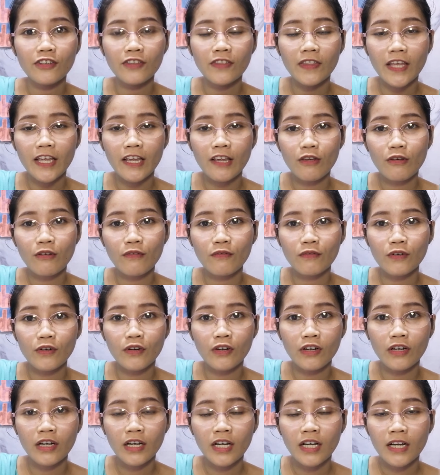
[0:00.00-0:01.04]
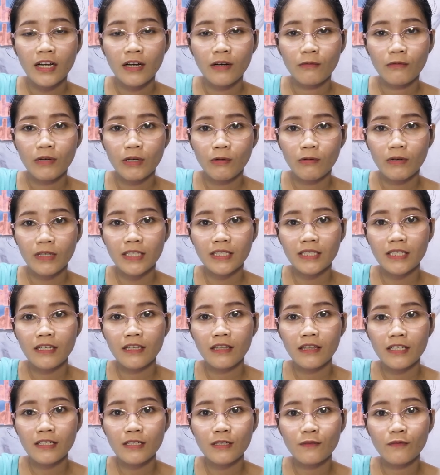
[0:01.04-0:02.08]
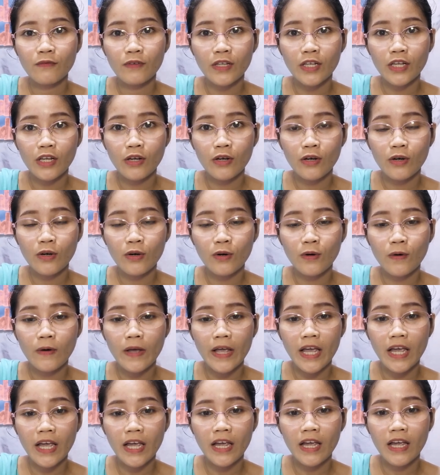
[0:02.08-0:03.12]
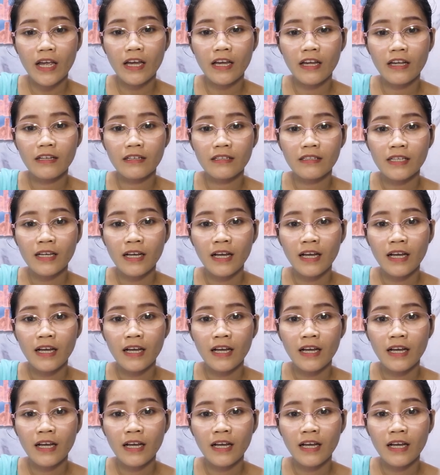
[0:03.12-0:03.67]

Thank you for requesting this video and